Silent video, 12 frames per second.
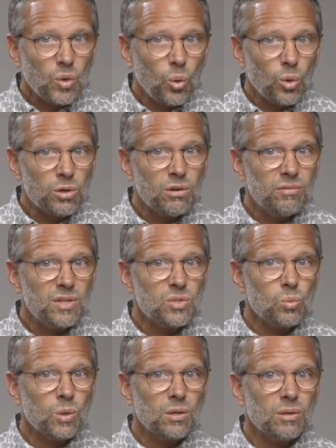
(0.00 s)
order of
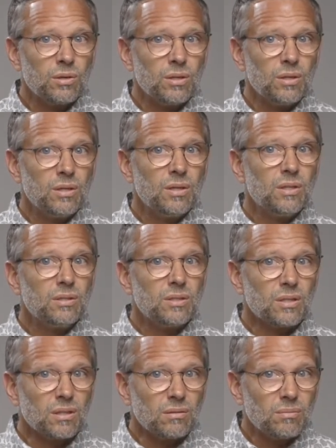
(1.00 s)
His Word,
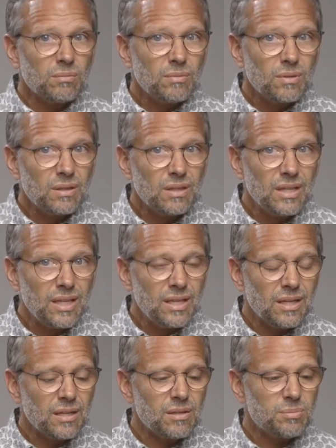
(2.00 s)
to the
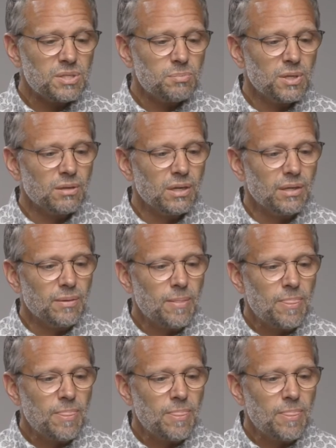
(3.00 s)
leading of the Spirit,